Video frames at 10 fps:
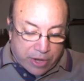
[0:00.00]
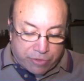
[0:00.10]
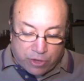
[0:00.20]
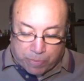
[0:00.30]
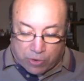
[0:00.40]

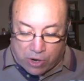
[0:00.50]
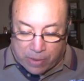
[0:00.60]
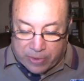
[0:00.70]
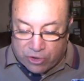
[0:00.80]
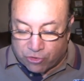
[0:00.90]
Super
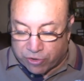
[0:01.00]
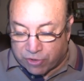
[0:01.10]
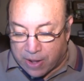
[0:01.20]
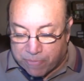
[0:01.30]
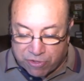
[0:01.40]
Harmony
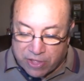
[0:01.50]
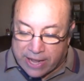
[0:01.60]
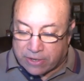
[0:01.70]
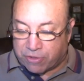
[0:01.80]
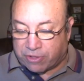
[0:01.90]
just
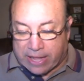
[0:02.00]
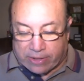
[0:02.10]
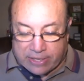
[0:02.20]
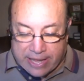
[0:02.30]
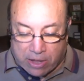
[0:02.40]
upset
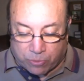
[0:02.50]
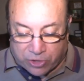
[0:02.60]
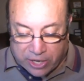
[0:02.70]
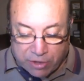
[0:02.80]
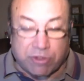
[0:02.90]
Skellytown with
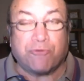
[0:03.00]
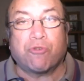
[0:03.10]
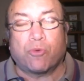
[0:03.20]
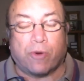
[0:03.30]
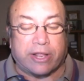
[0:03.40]
an easy
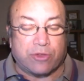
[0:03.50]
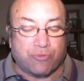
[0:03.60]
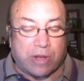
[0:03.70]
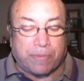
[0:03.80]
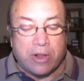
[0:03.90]
front-running
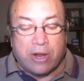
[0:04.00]
trip,